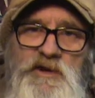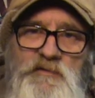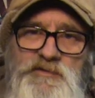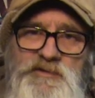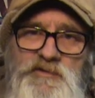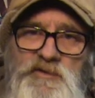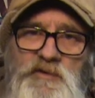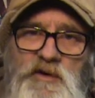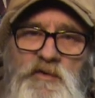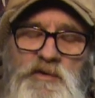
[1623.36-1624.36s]
levels are too
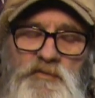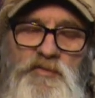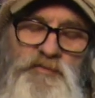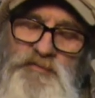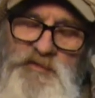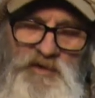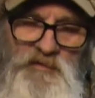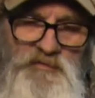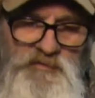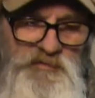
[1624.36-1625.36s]
low, or, you
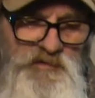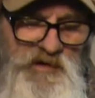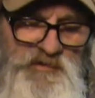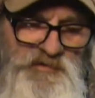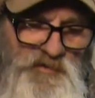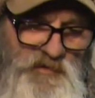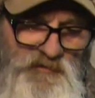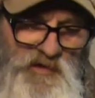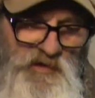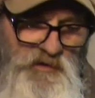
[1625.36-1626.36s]
know, that sort of
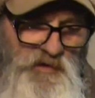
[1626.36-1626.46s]
thing.